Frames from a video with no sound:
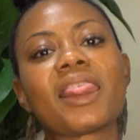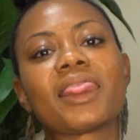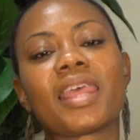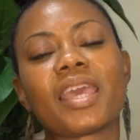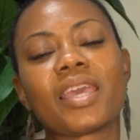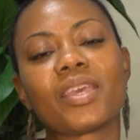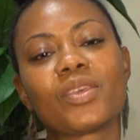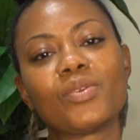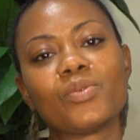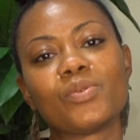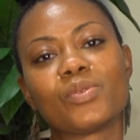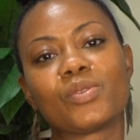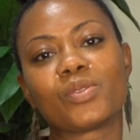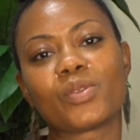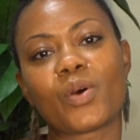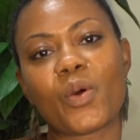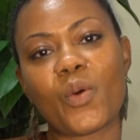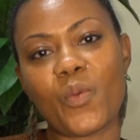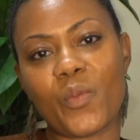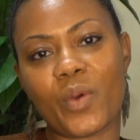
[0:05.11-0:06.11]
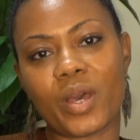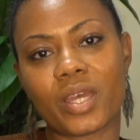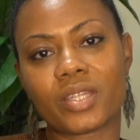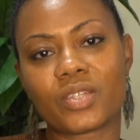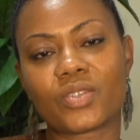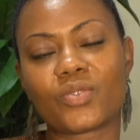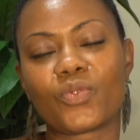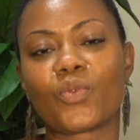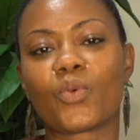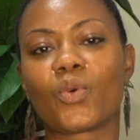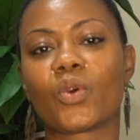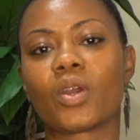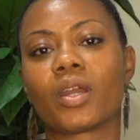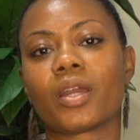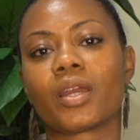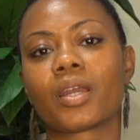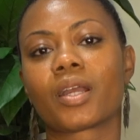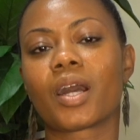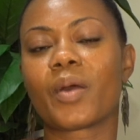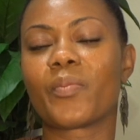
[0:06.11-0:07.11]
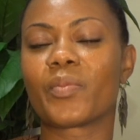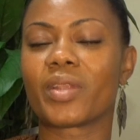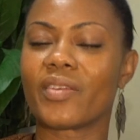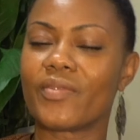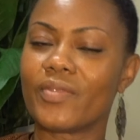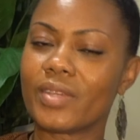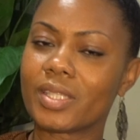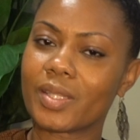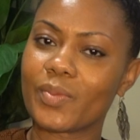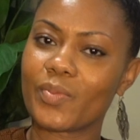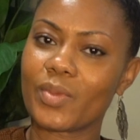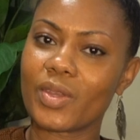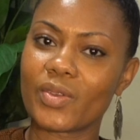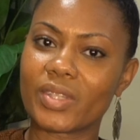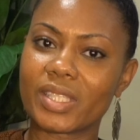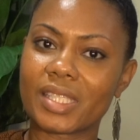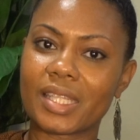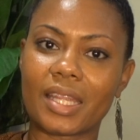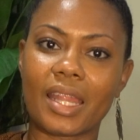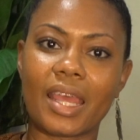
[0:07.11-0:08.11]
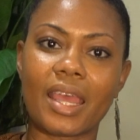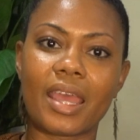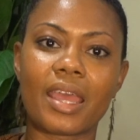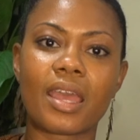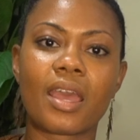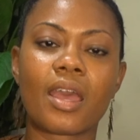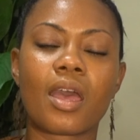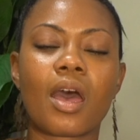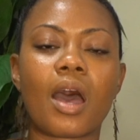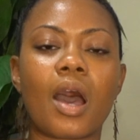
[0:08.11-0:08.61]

Thank you so much for coming to visit me on today.